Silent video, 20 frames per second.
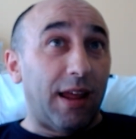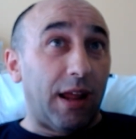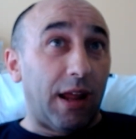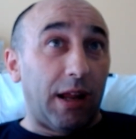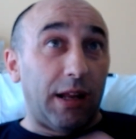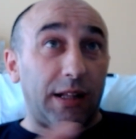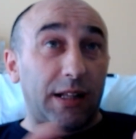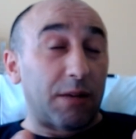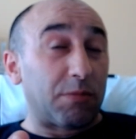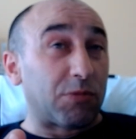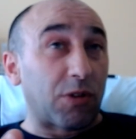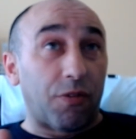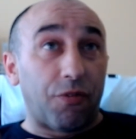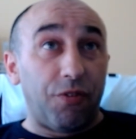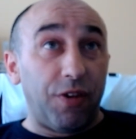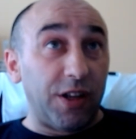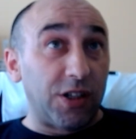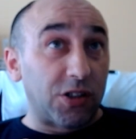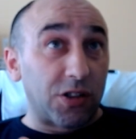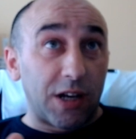in terms of
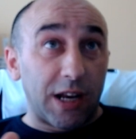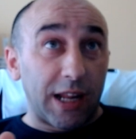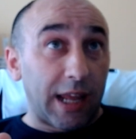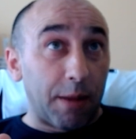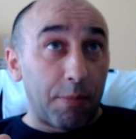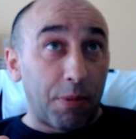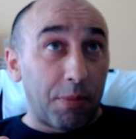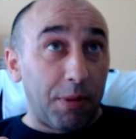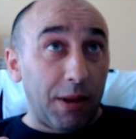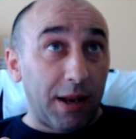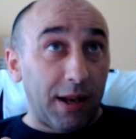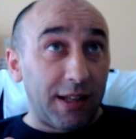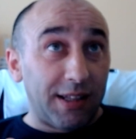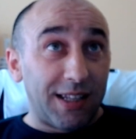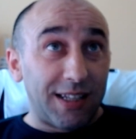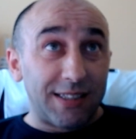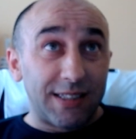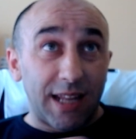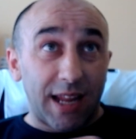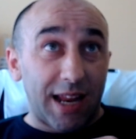features and
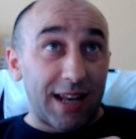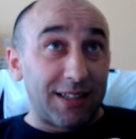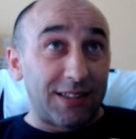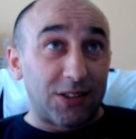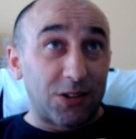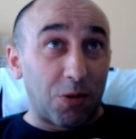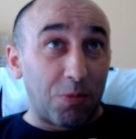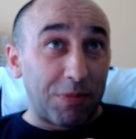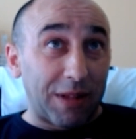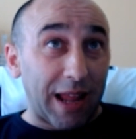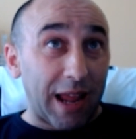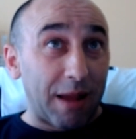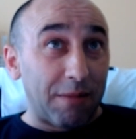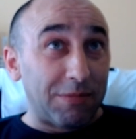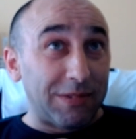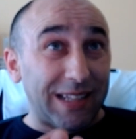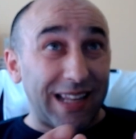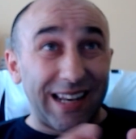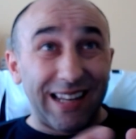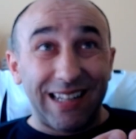capabilities, and
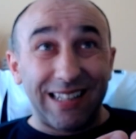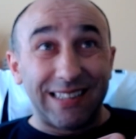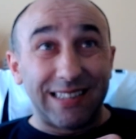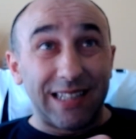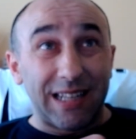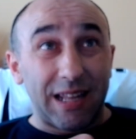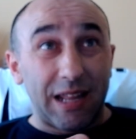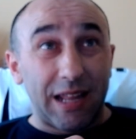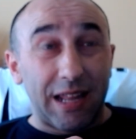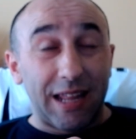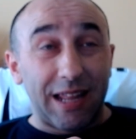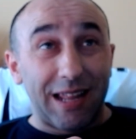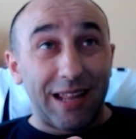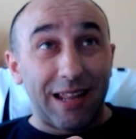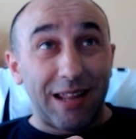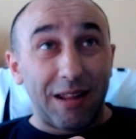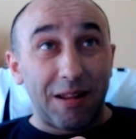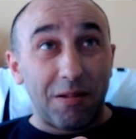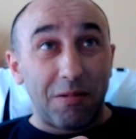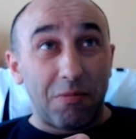sometimes there is
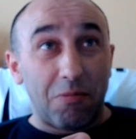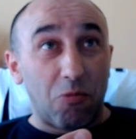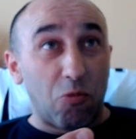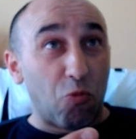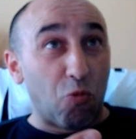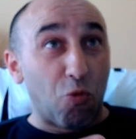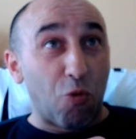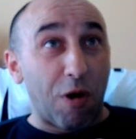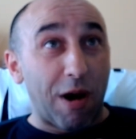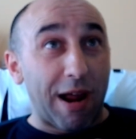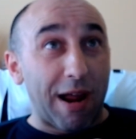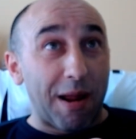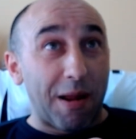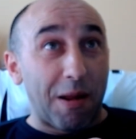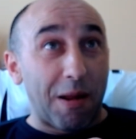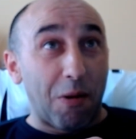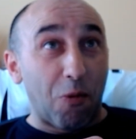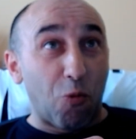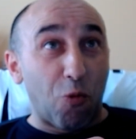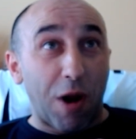
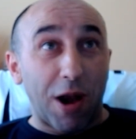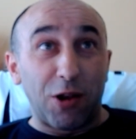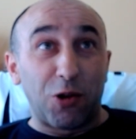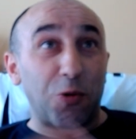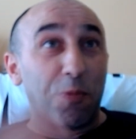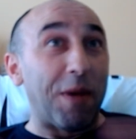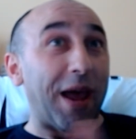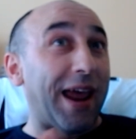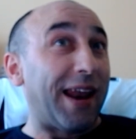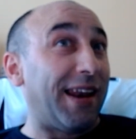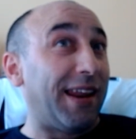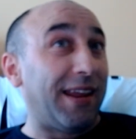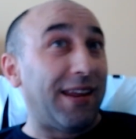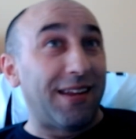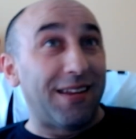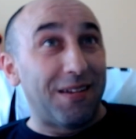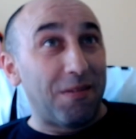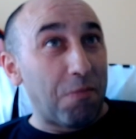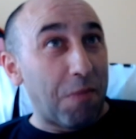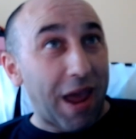
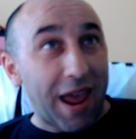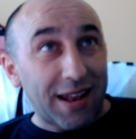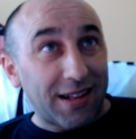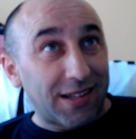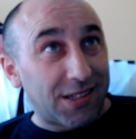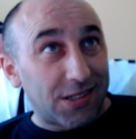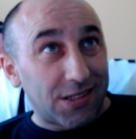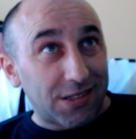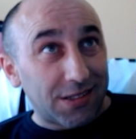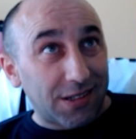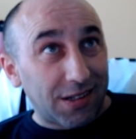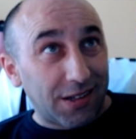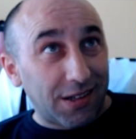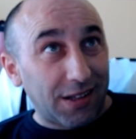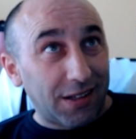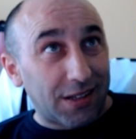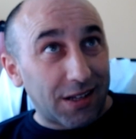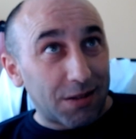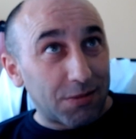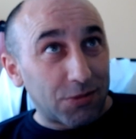one-to-many match
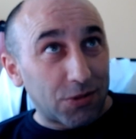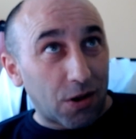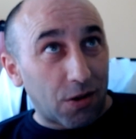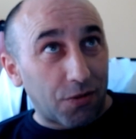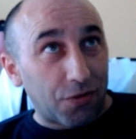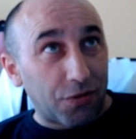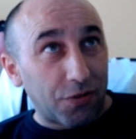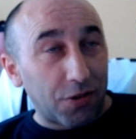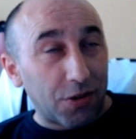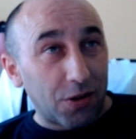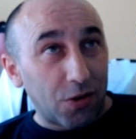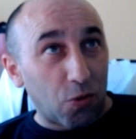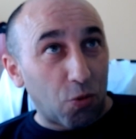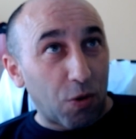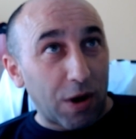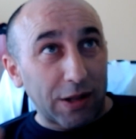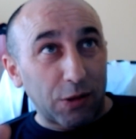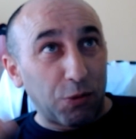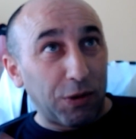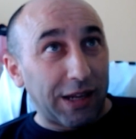in terms of
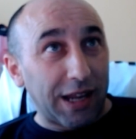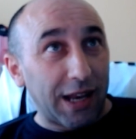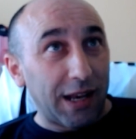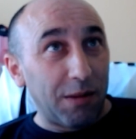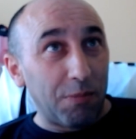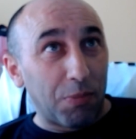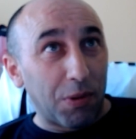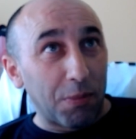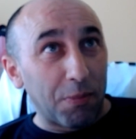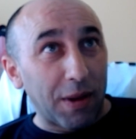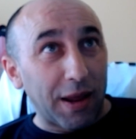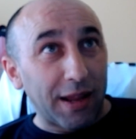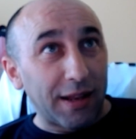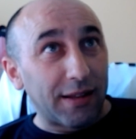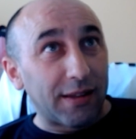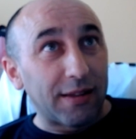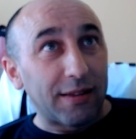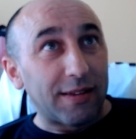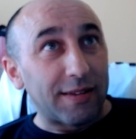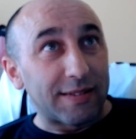what we can
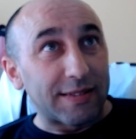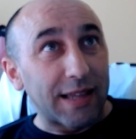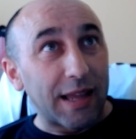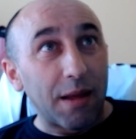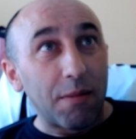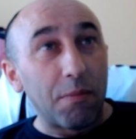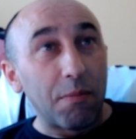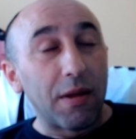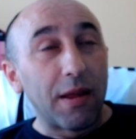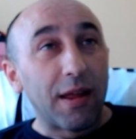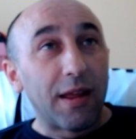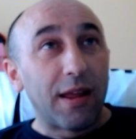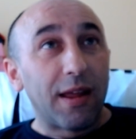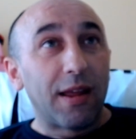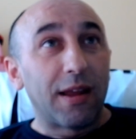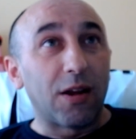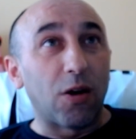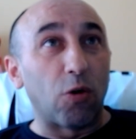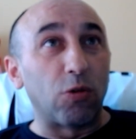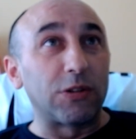implement the same
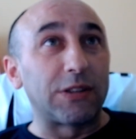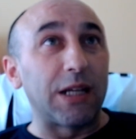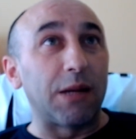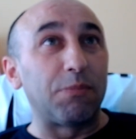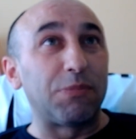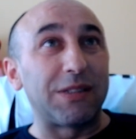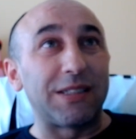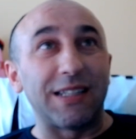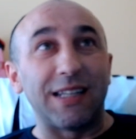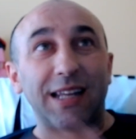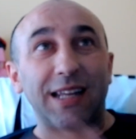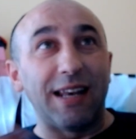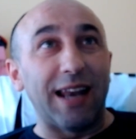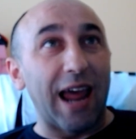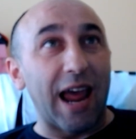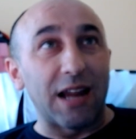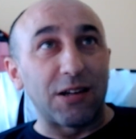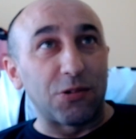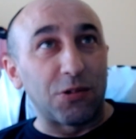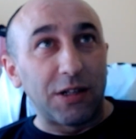concepts in
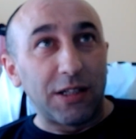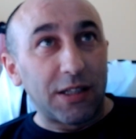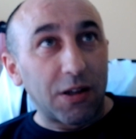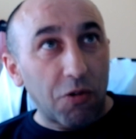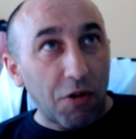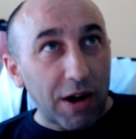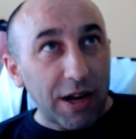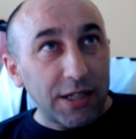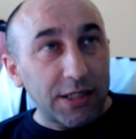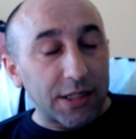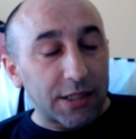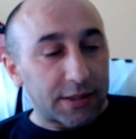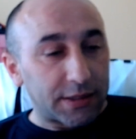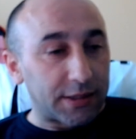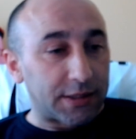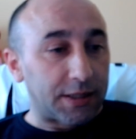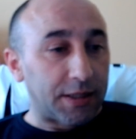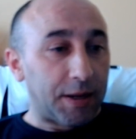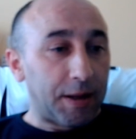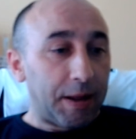Azure
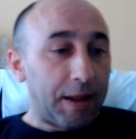integrations.